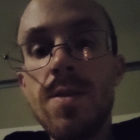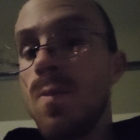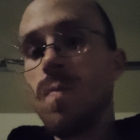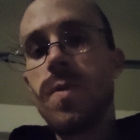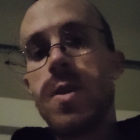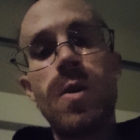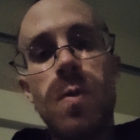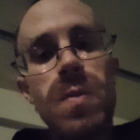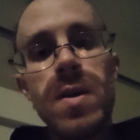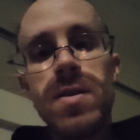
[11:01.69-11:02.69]
and
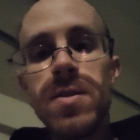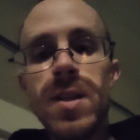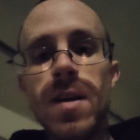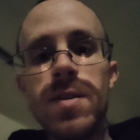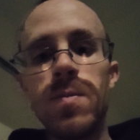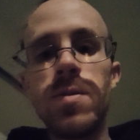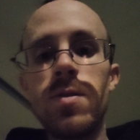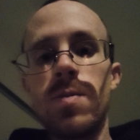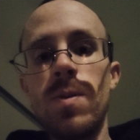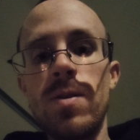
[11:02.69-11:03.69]
when we get to 1,000, we'll do a
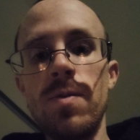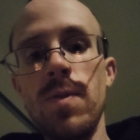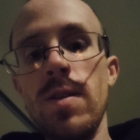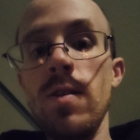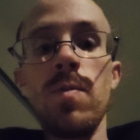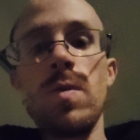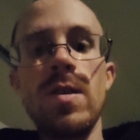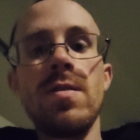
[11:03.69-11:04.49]
special video, and when we get to